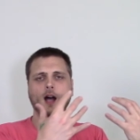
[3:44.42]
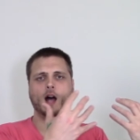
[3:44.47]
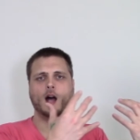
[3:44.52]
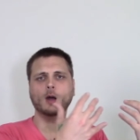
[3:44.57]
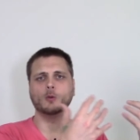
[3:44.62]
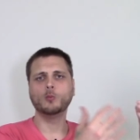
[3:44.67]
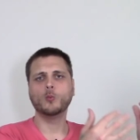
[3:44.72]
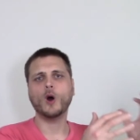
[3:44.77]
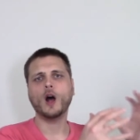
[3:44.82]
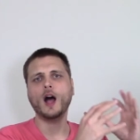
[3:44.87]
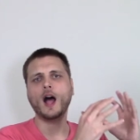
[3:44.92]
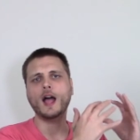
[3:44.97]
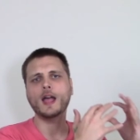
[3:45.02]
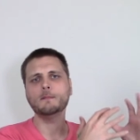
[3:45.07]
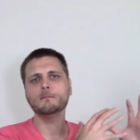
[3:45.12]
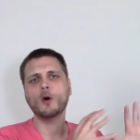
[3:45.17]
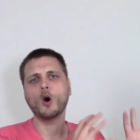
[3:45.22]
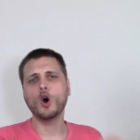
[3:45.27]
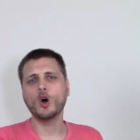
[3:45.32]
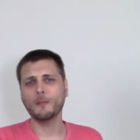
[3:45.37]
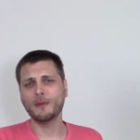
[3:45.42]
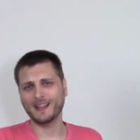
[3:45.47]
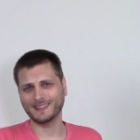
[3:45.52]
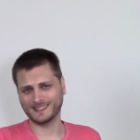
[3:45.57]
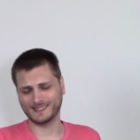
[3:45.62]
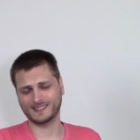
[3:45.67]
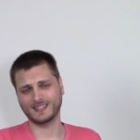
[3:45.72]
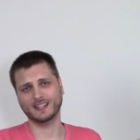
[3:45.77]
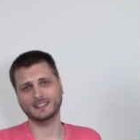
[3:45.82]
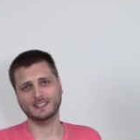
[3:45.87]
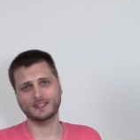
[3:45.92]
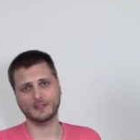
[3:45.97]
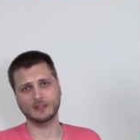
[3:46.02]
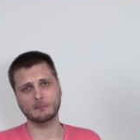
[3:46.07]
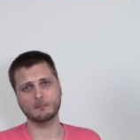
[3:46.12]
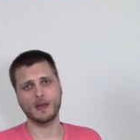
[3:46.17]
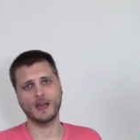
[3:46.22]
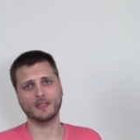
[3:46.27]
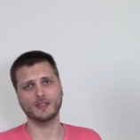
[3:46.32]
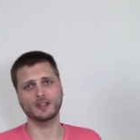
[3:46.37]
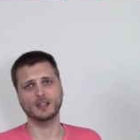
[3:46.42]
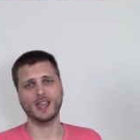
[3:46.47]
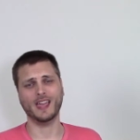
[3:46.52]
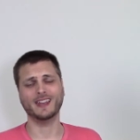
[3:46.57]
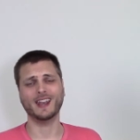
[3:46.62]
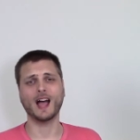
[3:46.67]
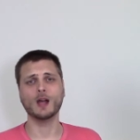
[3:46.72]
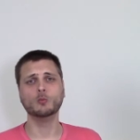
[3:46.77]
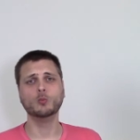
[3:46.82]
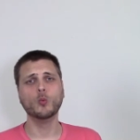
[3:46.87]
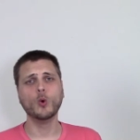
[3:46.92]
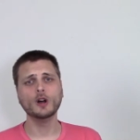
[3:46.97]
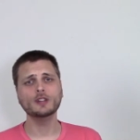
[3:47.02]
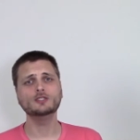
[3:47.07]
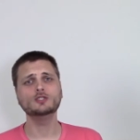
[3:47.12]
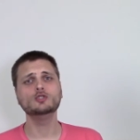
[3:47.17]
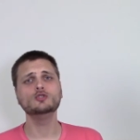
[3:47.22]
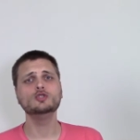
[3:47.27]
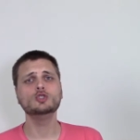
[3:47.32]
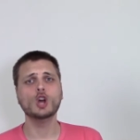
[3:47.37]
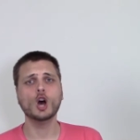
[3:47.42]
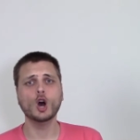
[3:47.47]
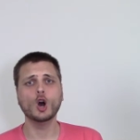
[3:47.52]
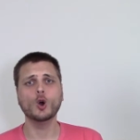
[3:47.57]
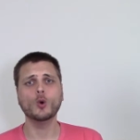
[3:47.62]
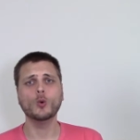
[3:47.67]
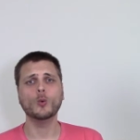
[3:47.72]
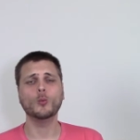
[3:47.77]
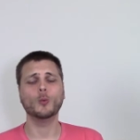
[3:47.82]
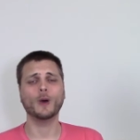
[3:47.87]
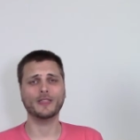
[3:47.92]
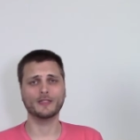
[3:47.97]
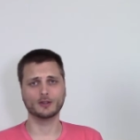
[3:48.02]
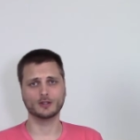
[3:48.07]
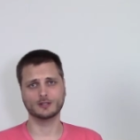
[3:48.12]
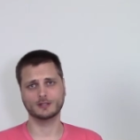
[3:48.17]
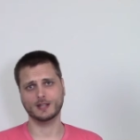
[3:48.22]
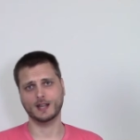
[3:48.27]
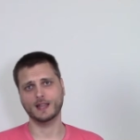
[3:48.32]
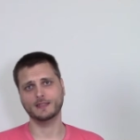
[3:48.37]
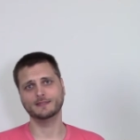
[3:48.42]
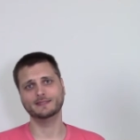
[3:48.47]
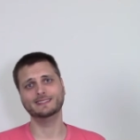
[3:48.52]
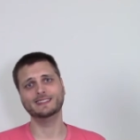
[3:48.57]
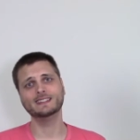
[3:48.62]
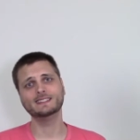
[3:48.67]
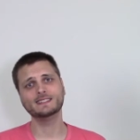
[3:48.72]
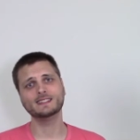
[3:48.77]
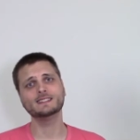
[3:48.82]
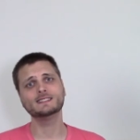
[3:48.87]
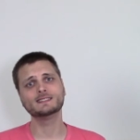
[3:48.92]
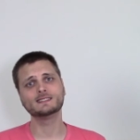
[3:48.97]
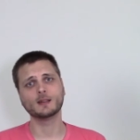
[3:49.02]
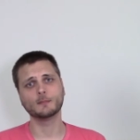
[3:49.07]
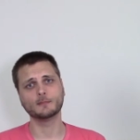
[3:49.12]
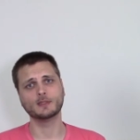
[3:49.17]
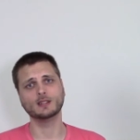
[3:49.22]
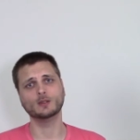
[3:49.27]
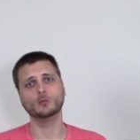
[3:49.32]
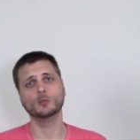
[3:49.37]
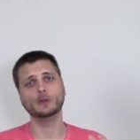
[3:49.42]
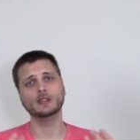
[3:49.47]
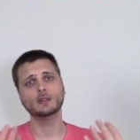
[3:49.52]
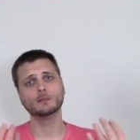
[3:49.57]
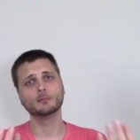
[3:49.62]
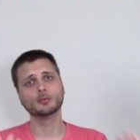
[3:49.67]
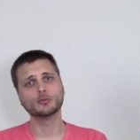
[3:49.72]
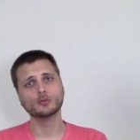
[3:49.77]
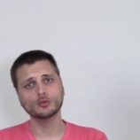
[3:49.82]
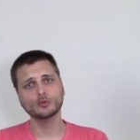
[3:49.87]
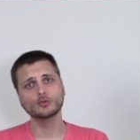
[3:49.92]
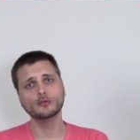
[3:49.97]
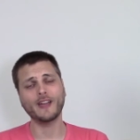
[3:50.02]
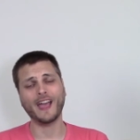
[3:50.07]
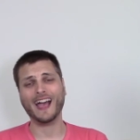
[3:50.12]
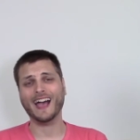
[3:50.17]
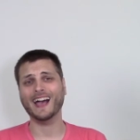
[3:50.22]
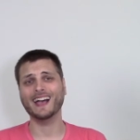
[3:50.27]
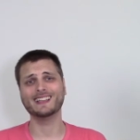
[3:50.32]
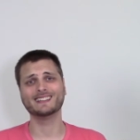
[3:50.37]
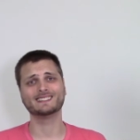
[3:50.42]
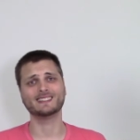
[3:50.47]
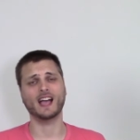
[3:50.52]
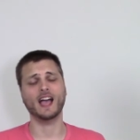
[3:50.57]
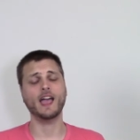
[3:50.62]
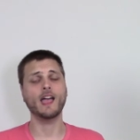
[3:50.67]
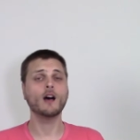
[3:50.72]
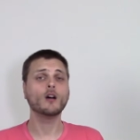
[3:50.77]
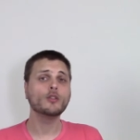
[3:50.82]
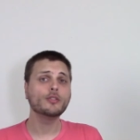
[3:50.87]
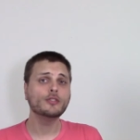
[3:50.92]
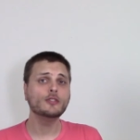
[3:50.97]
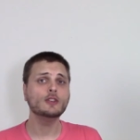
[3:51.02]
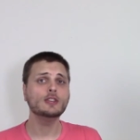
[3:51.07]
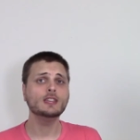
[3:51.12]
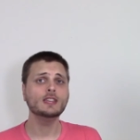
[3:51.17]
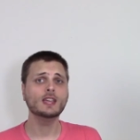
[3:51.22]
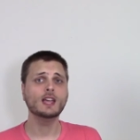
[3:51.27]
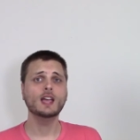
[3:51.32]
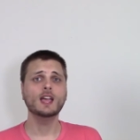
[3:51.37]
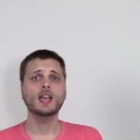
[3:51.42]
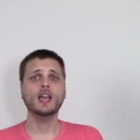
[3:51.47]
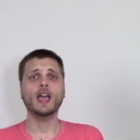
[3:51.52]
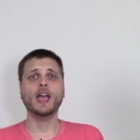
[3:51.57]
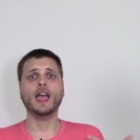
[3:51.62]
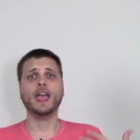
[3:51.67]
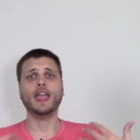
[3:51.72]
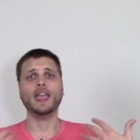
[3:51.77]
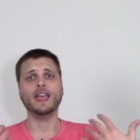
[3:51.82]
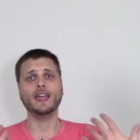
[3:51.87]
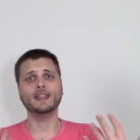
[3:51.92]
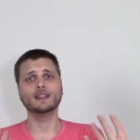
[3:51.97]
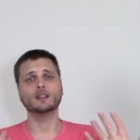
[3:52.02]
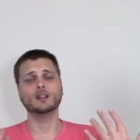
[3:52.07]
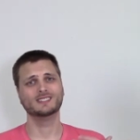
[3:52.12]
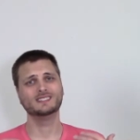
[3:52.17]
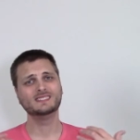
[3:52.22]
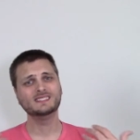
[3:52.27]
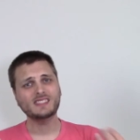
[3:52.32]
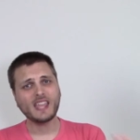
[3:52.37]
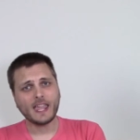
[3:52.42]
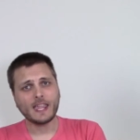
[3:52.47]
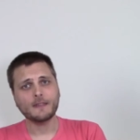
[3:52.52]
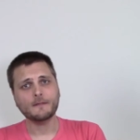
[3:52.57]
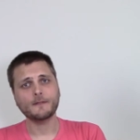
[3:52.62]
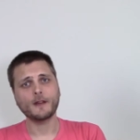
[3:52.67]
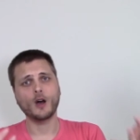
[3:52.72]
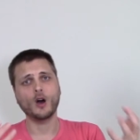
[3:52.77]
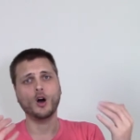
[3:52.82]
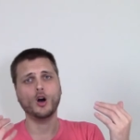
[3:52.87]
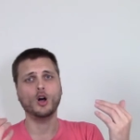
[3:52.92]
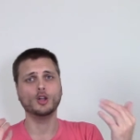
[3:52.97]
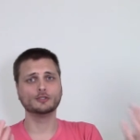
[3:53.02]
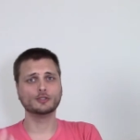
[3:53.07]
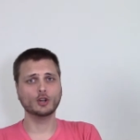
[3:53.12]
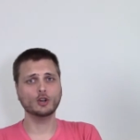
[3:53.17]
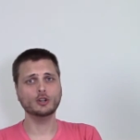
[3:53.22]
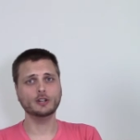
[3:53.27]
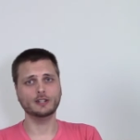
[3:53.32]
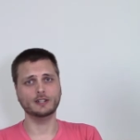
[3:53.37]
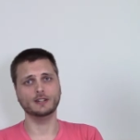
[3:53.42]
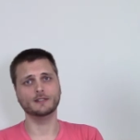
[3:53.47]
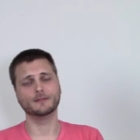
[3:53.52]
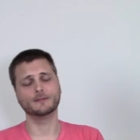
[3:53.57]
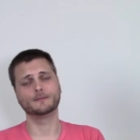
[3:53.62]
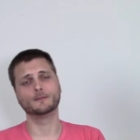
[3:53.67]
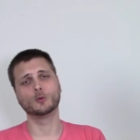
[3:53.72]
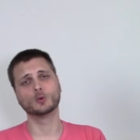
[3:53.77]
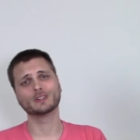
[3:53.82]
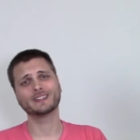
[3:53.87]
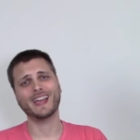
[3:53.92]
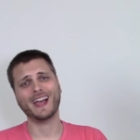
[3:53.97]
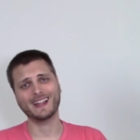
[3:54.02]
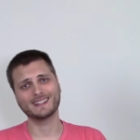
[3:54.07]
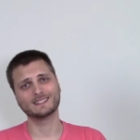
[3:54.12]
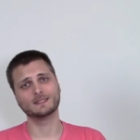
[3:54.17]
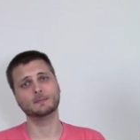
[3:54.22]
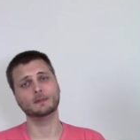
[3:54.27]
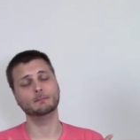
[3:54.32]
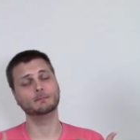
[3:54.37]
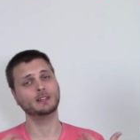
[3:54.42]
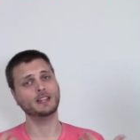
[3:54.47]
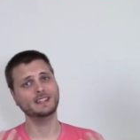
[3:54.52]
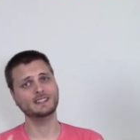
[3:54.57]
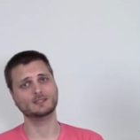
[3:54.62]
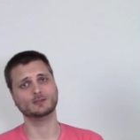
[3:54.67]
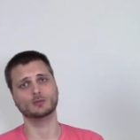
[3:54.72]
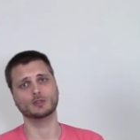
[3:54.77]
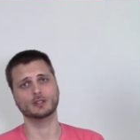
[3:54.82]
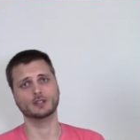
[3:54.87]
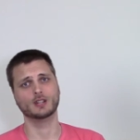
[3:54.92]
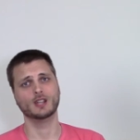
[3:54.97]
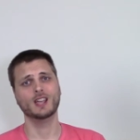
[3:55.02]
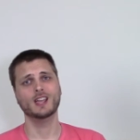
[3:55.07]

I'm all about the scientific method, and I want to know whether or not this is something we can prove as a healthy and safe alternative for cats to be placed on.